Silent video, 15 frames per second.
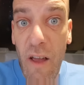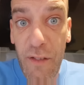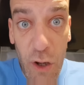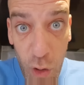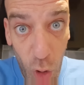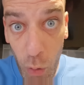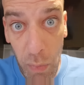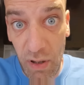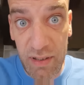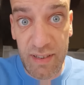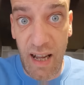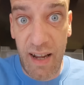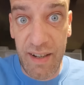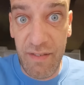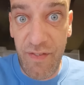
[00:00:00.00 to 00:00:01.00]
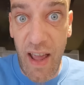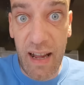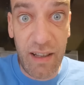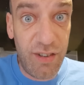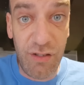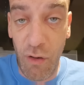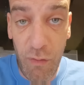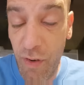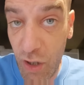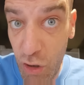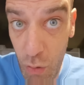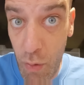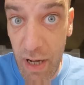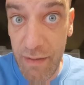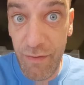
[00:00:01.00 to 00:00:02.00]
normal side effects of the
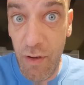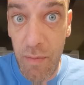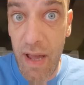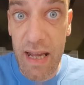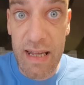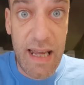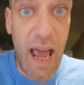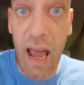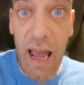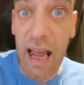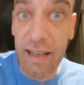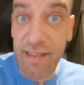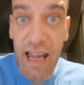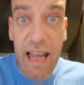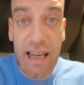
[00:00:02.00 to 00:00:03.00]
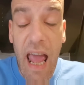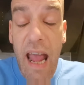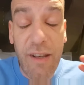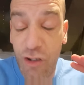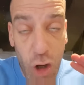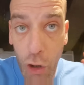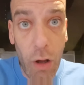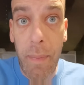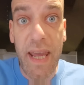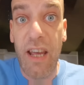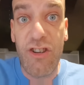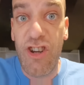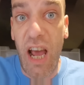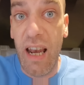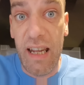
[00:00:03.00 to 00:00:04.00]
curry for me. Yeah, it's going to be
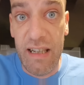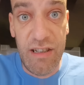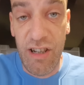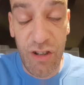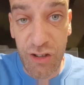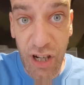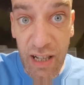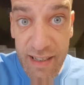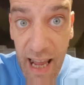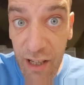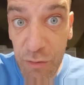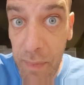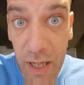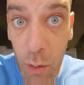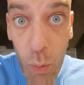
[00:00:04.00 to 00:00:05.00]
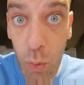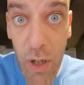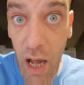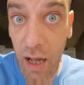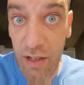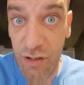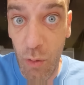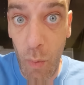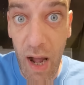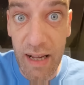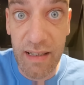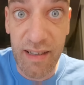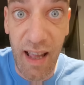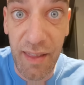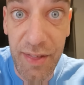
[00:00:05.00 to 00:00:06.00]
a challenge. It's going to test me in all kinds of
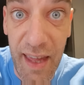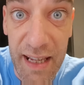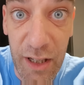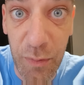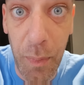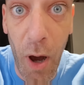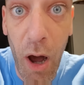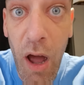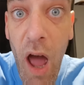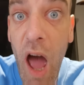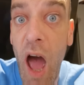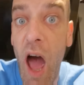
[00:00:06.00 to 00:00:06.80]
ways, I think. But